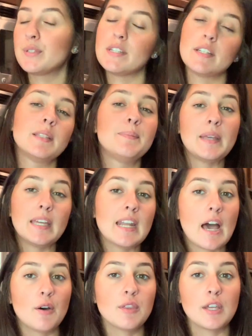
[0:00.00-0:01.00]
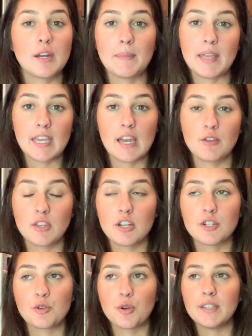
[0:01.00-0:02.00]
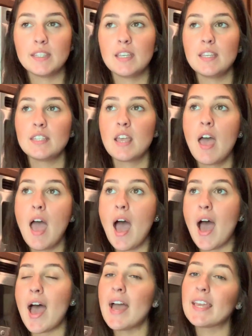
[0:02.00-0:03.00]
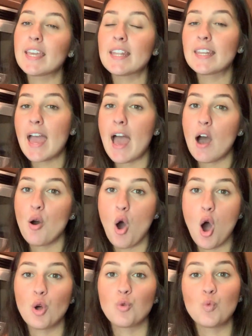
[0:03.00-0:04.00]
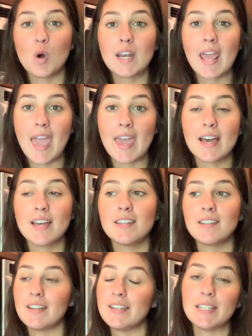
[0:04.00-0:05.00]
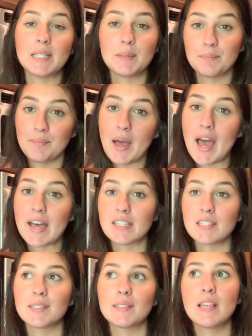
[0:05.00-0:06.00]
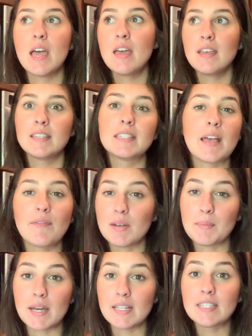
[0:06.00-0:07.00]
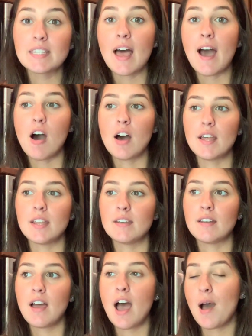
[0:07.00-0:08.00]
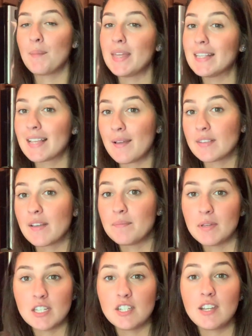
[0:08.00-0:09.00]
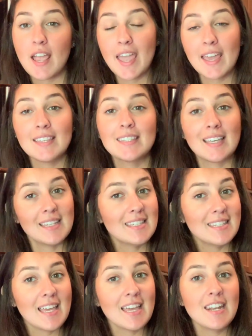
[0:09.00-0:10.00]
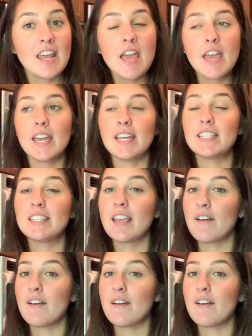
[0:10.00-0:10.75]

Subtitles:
and just being healthier, making healthier choices, I can count on one hand in these past 7 months on how many times I've binge ate since then. It's